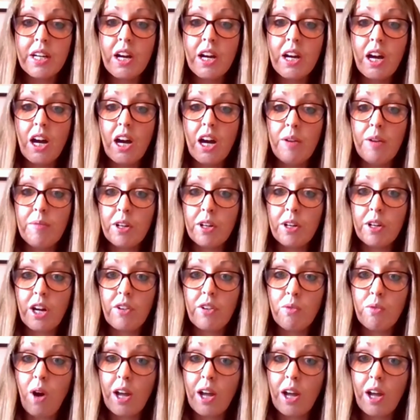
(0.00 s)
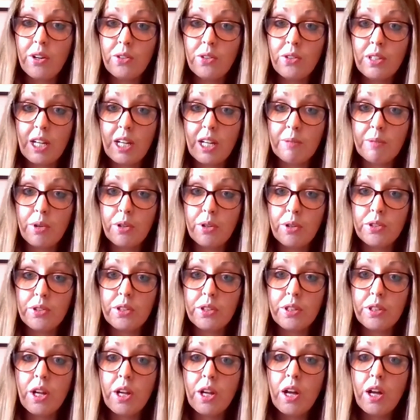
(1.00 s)
a kind of Whitehall-led
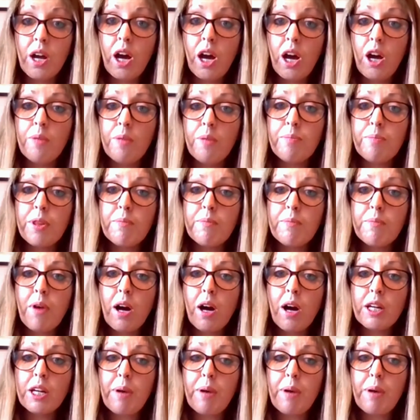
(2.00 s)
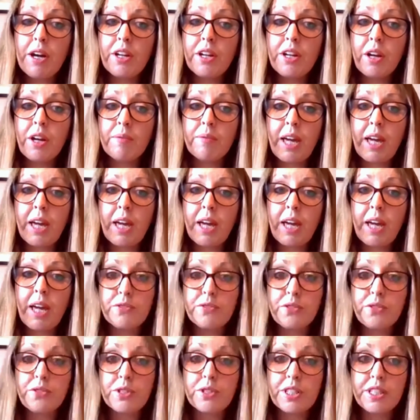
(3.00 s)
model. But the market paradigm came to
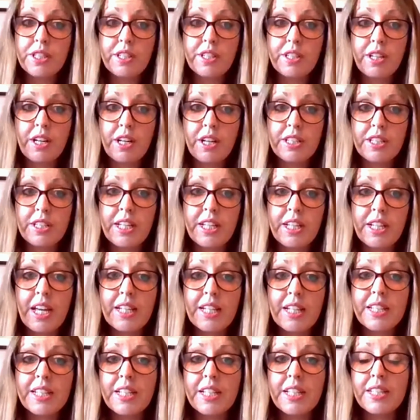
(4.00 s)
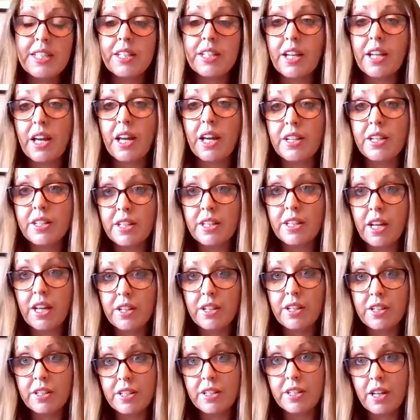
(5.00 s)
force in the 1980s
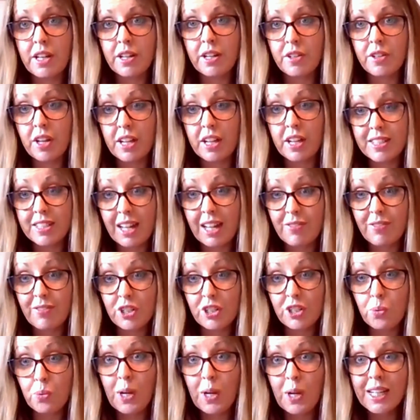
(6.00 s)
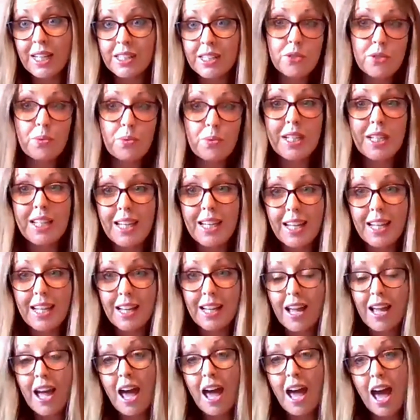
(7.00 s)
and is having
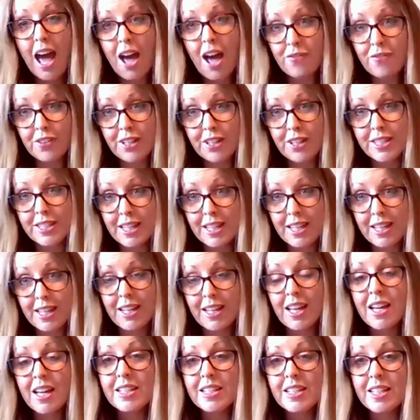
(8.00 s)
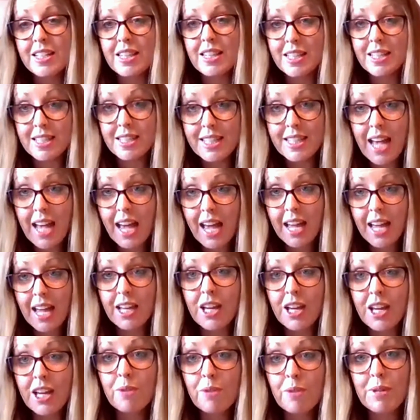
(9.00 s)
dwindling efficacy to this day.
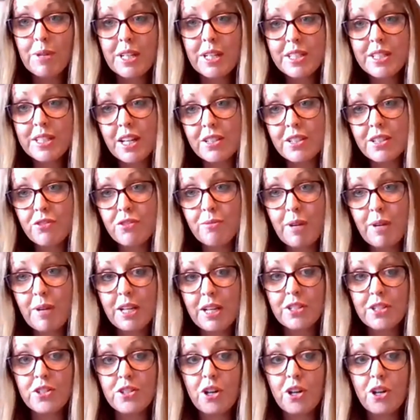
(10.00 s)
But it does remain a